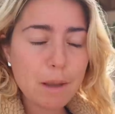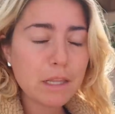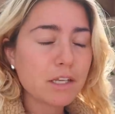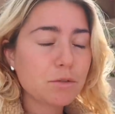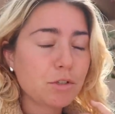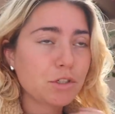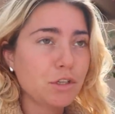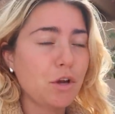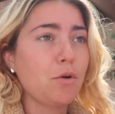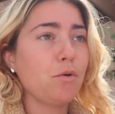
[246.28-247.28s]
My legs were
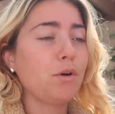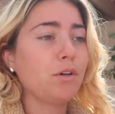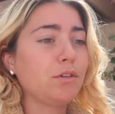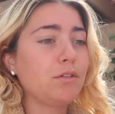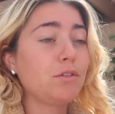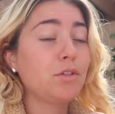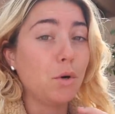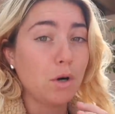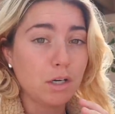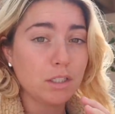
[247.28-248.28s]
so
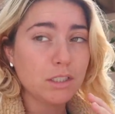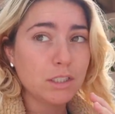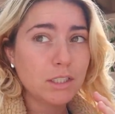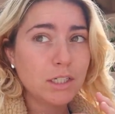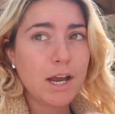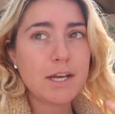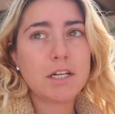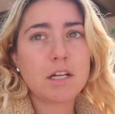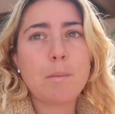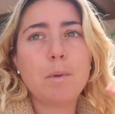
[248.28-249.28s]
sore. I
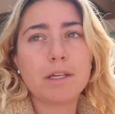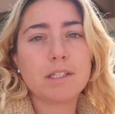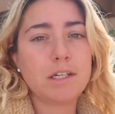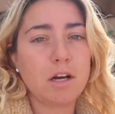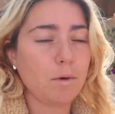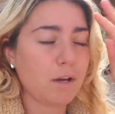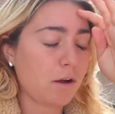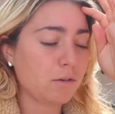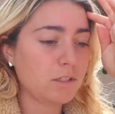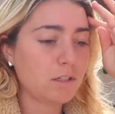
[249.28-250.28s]
did a couple like stair
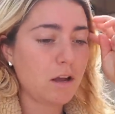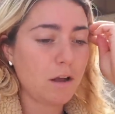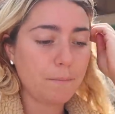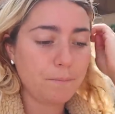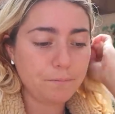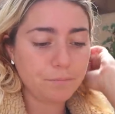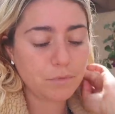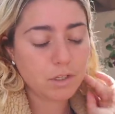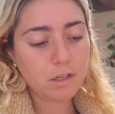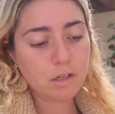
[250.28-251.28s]
workouts,
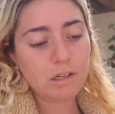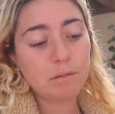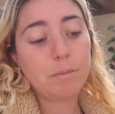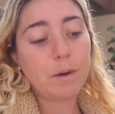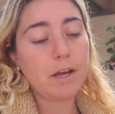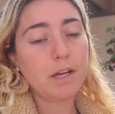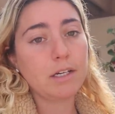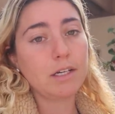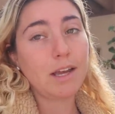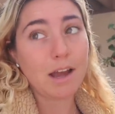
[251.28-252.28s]
but
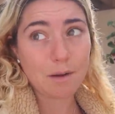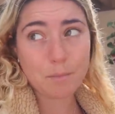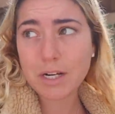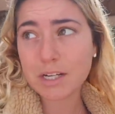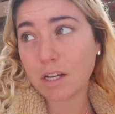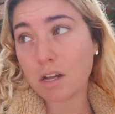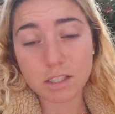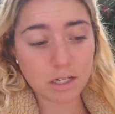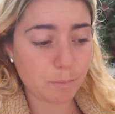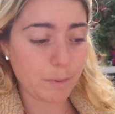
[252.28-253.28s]
yeah, I'm pretty
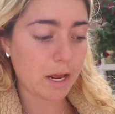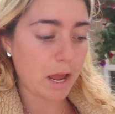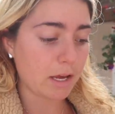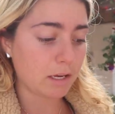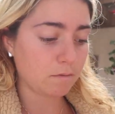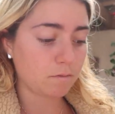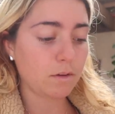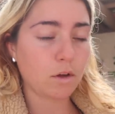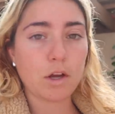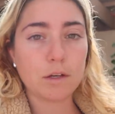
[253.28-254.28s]
exhausted, but I
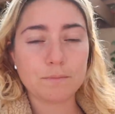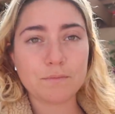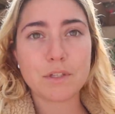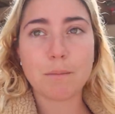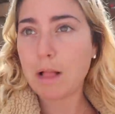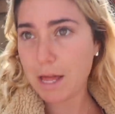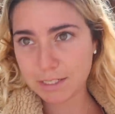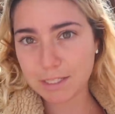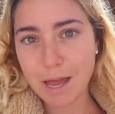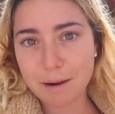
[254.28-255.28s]
feel good. I'm glad
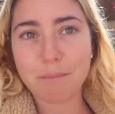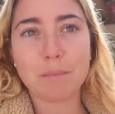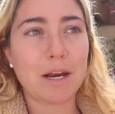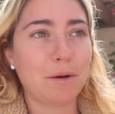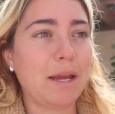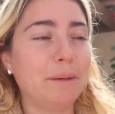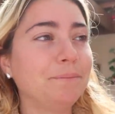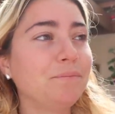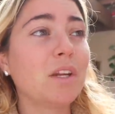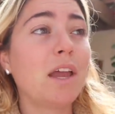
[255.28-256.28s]
I did that. I'm glad I ran.
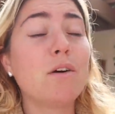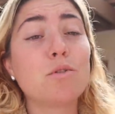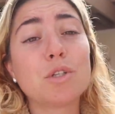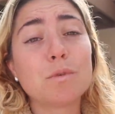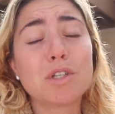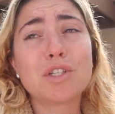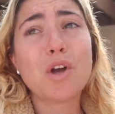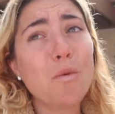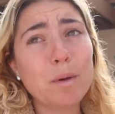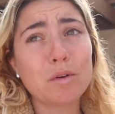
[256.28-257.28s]
And the ocean was
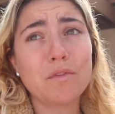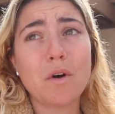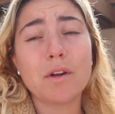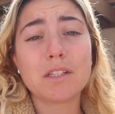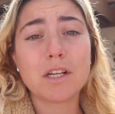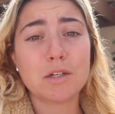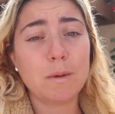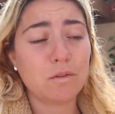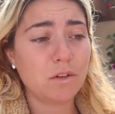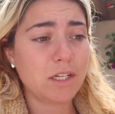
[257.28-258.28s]
so beautiful. It's such a
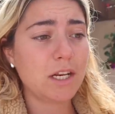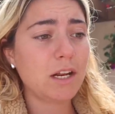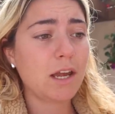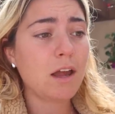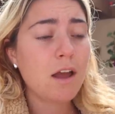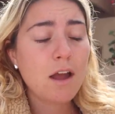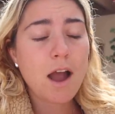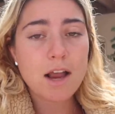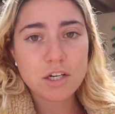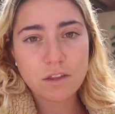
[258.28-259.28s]
beautiful day today.
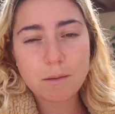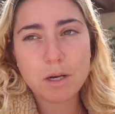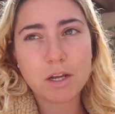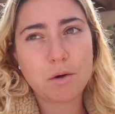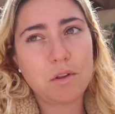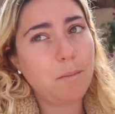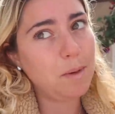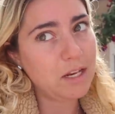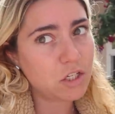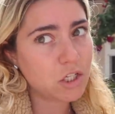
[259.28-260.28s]
I actually think I'm gonna go to the
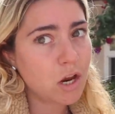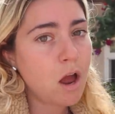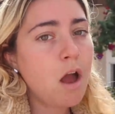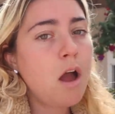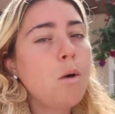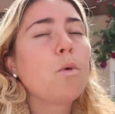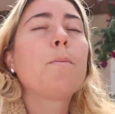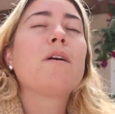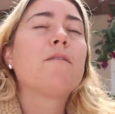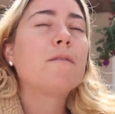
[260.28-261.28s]
beach
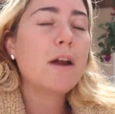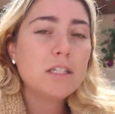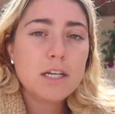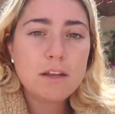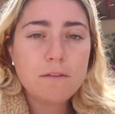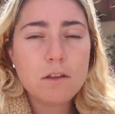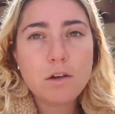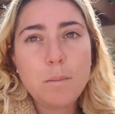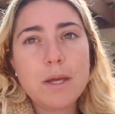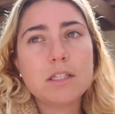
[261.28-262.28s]
with my friend today for a
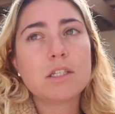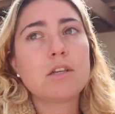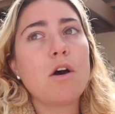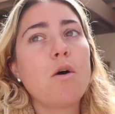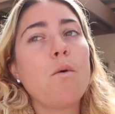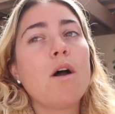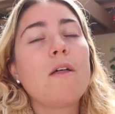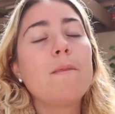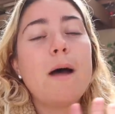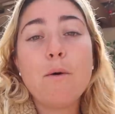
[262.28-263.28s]
little bit, so
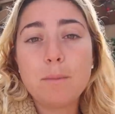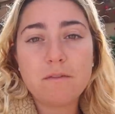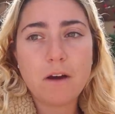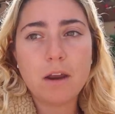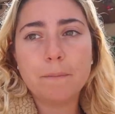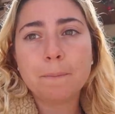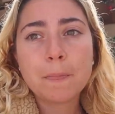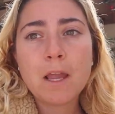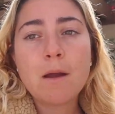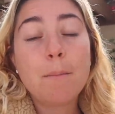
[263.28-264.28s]
that will be fun.
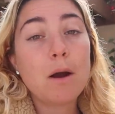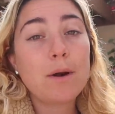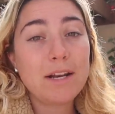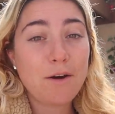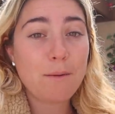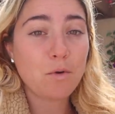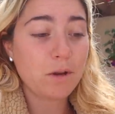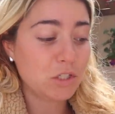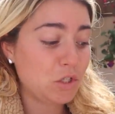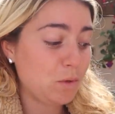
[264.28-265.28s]
But right now I'm
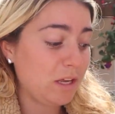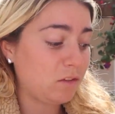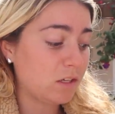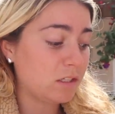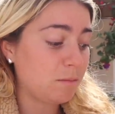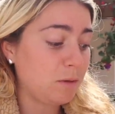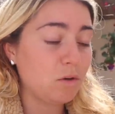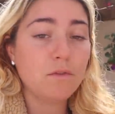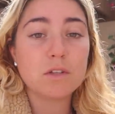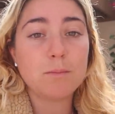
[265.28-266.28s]
going to eat this
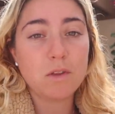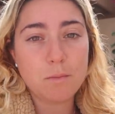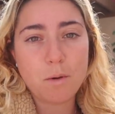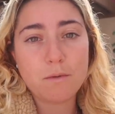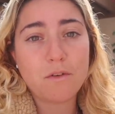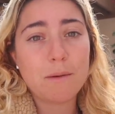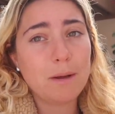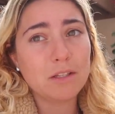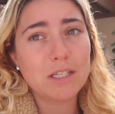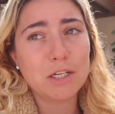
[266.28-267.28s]
beautiful smoothie bowl before it
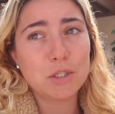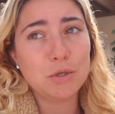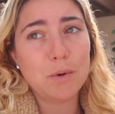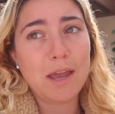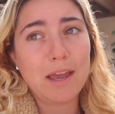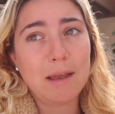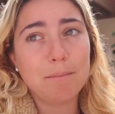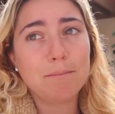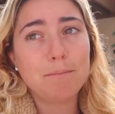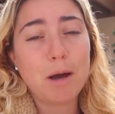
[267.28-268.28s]
melts into a
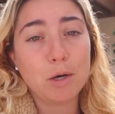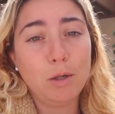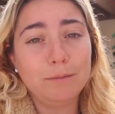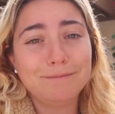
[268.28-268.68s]
puddle.